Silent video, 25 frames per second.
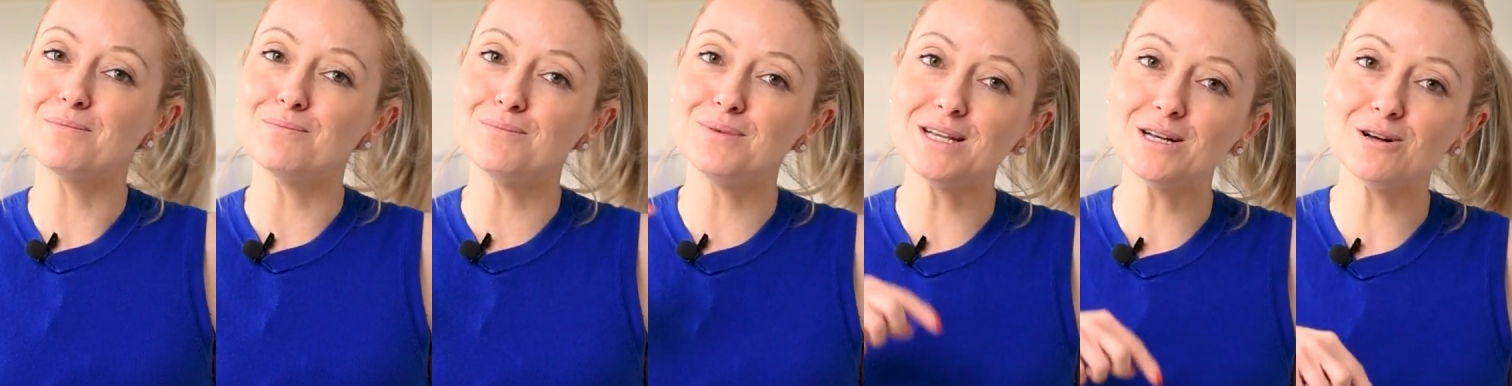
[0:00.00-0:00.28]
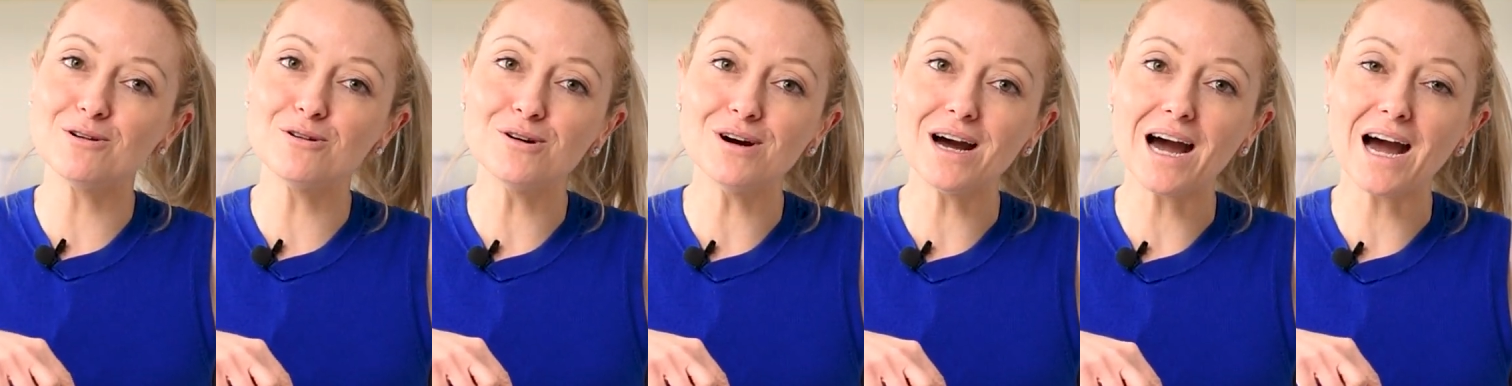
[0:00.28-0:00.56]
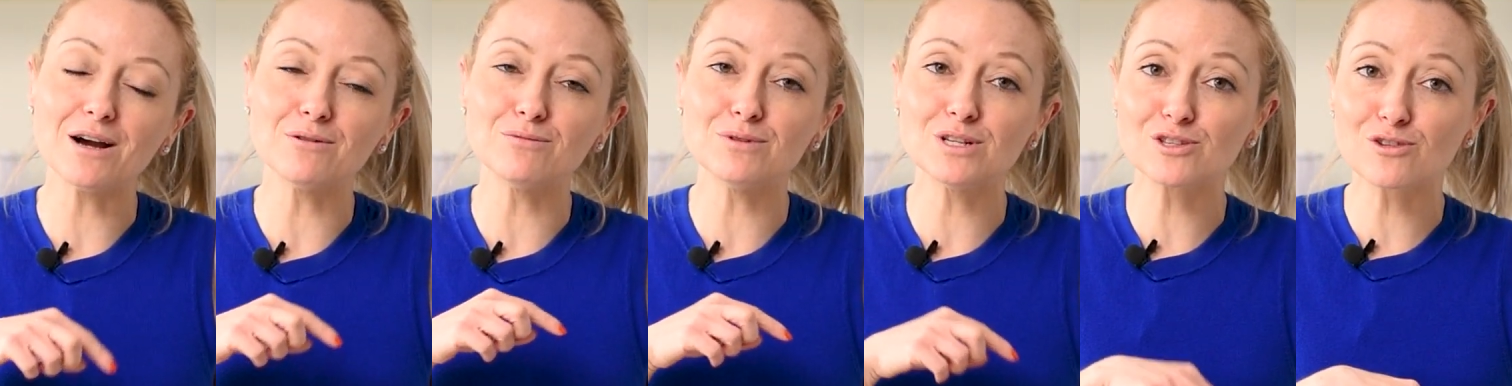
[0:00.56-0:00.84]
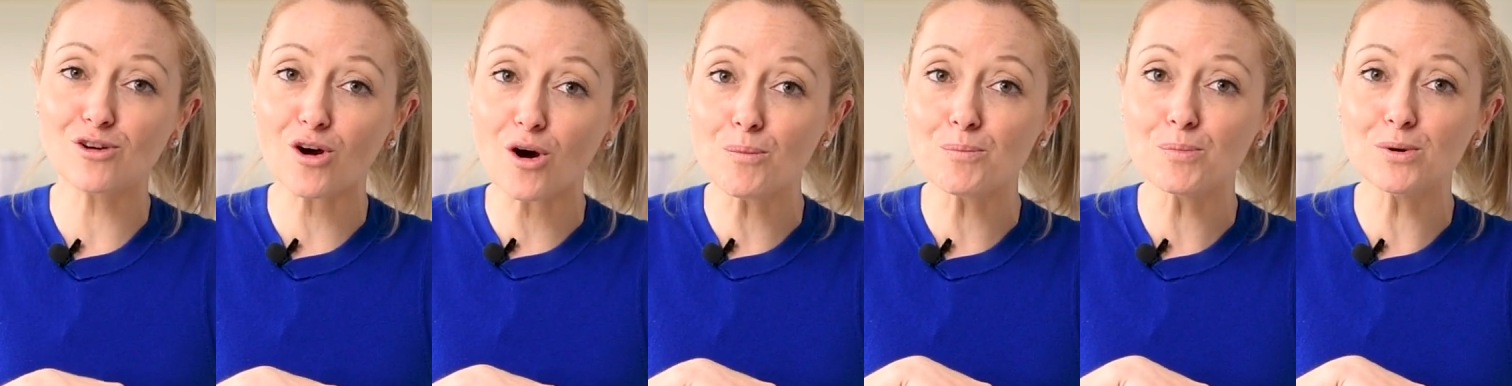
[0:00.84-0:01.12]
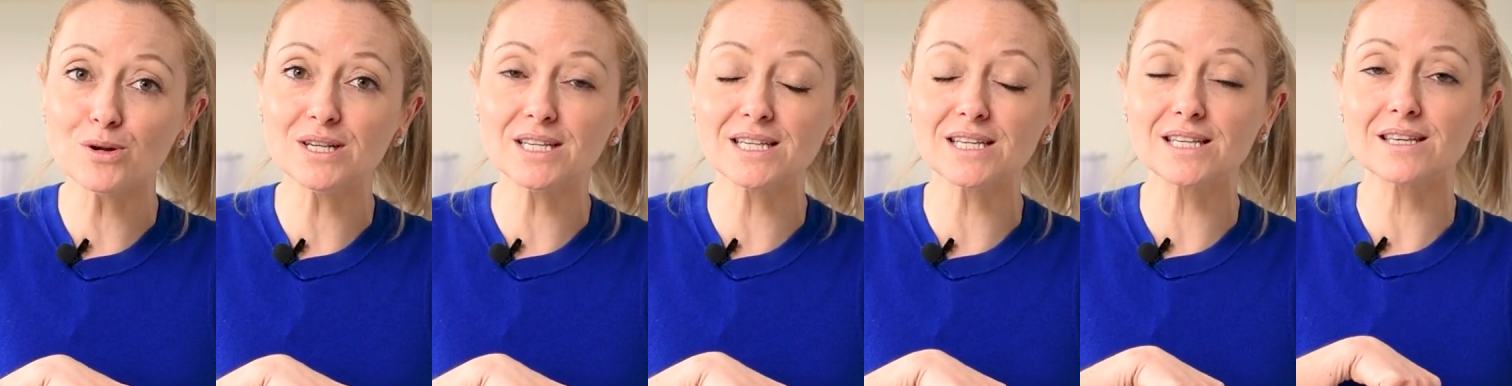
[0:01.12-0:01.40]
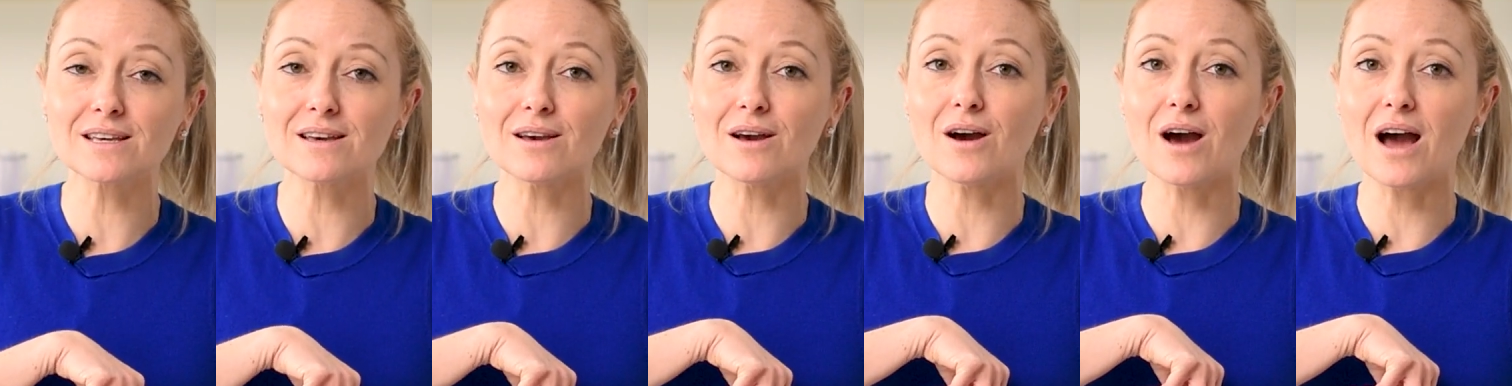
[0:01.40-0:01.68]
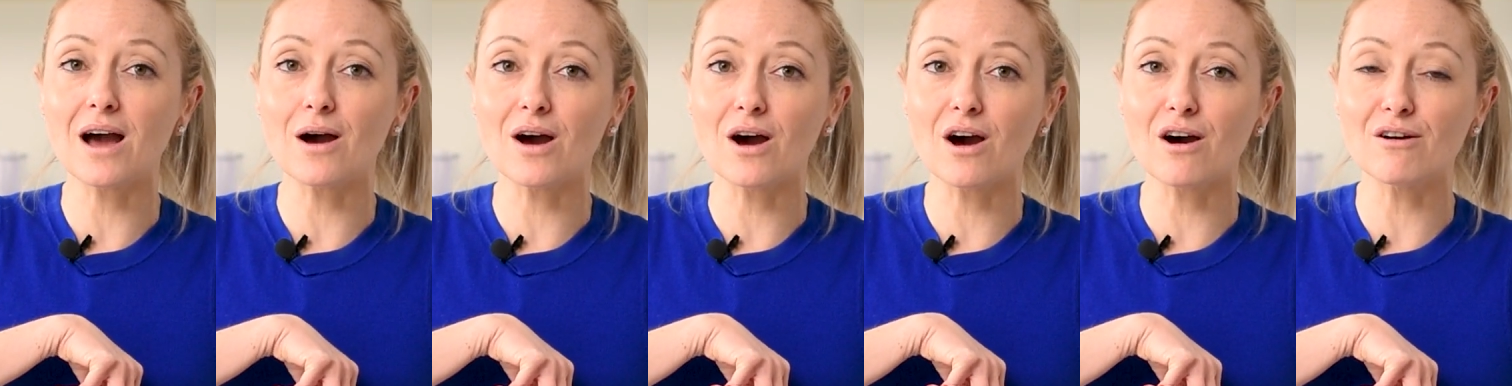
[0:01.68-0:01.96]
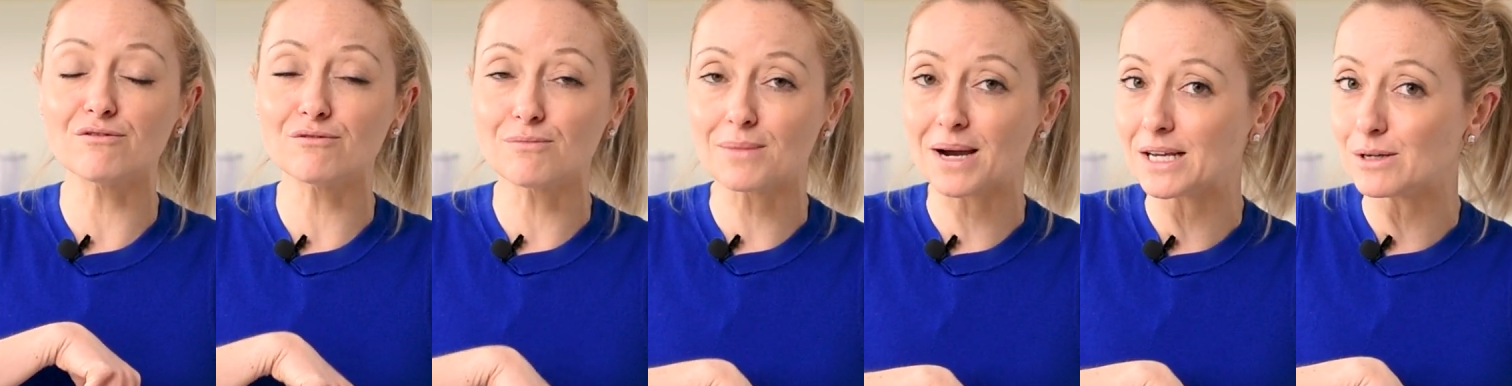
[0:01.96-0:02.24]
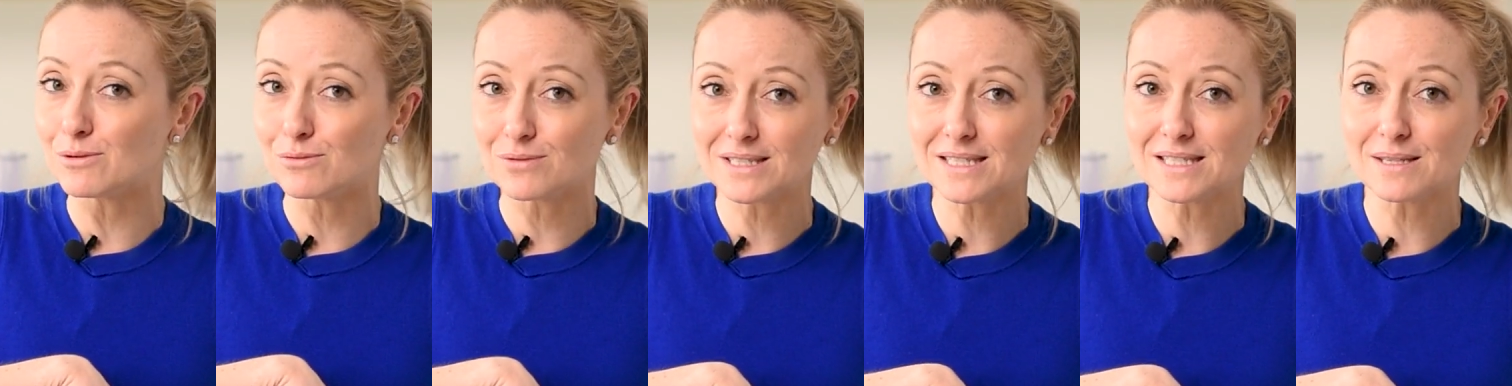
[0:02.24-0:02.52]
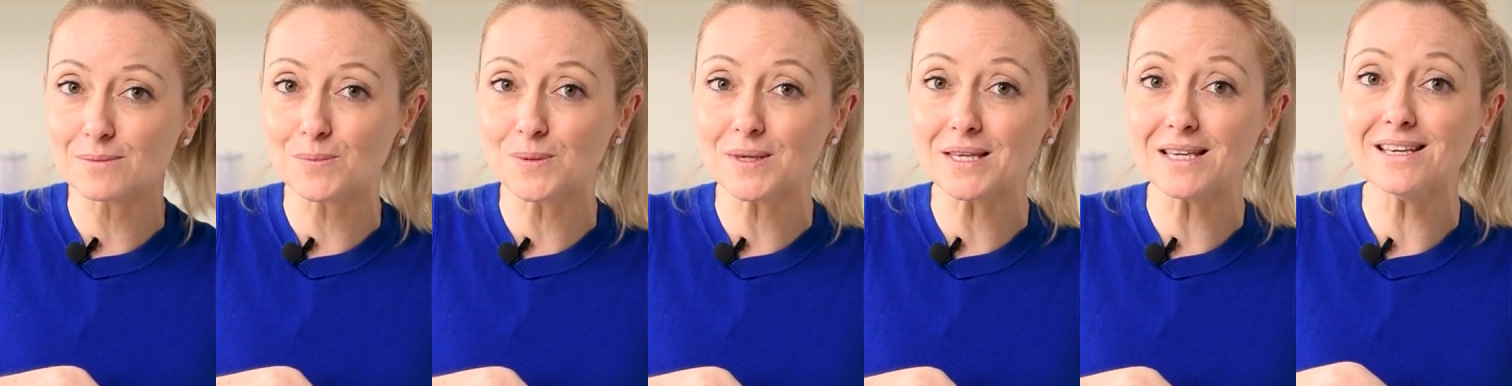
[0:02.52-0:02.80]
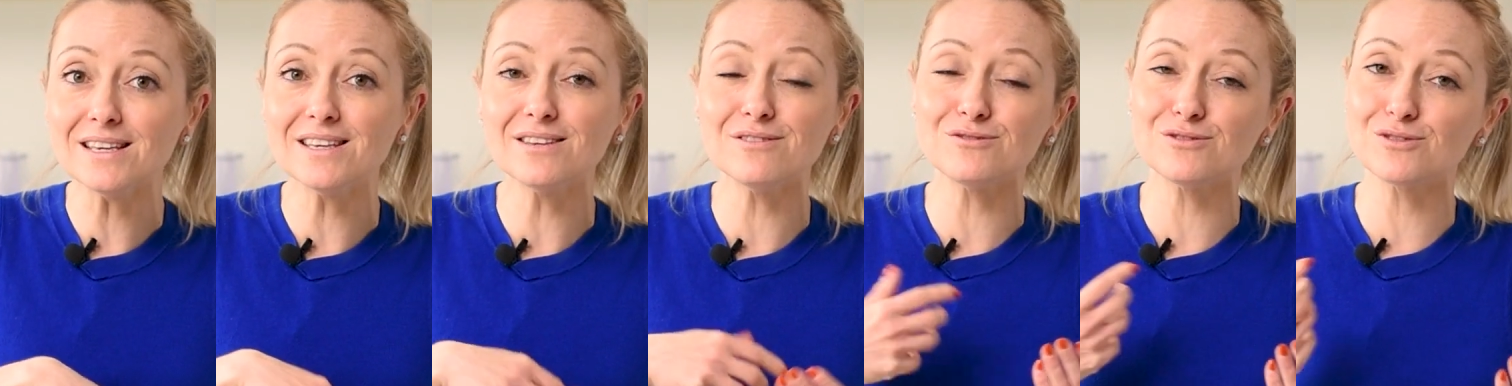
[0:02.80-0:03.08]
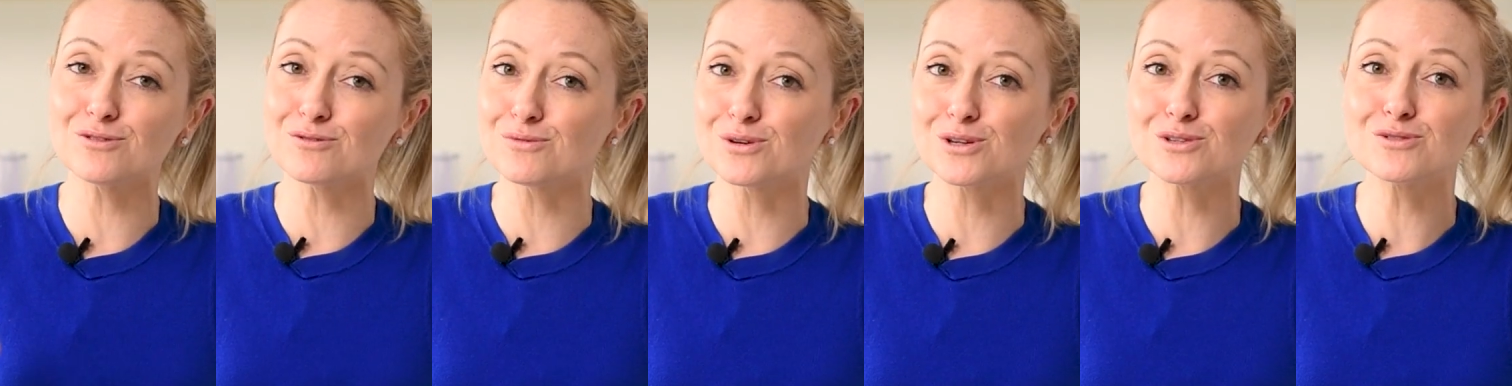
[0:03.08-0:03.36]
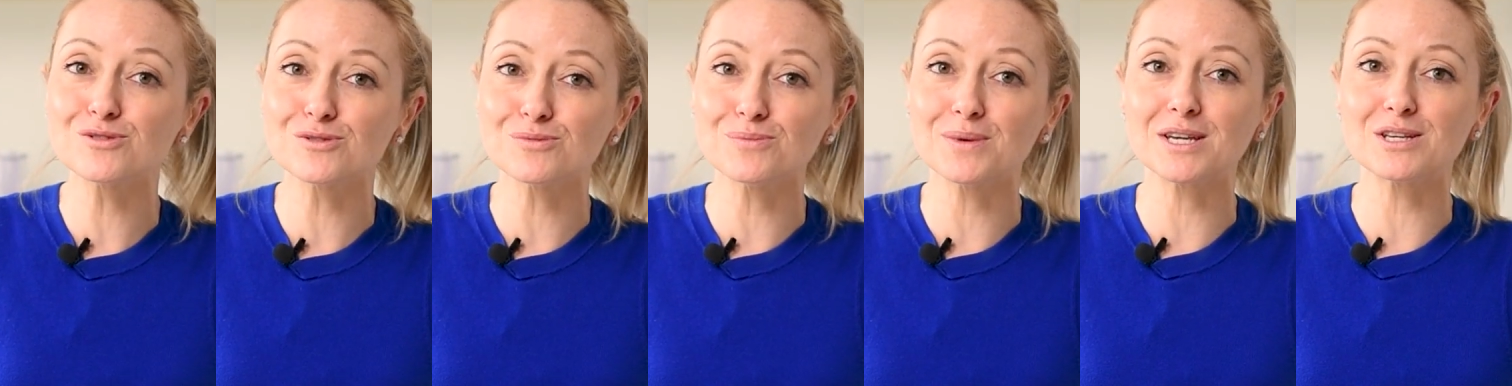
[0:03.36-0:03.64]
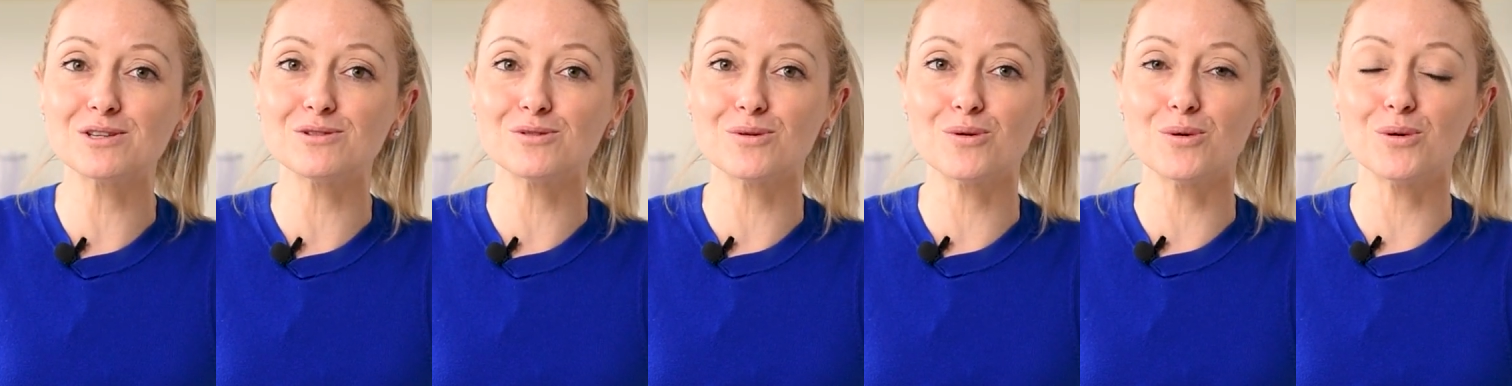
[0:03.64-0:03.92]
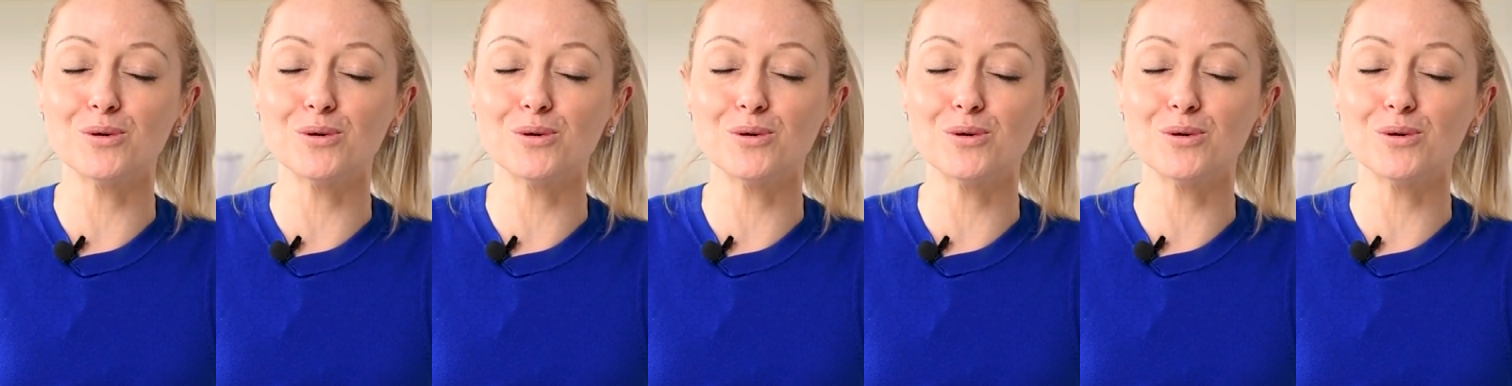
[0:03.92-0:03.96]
Below, I will drop a link of my recipe if you want to make your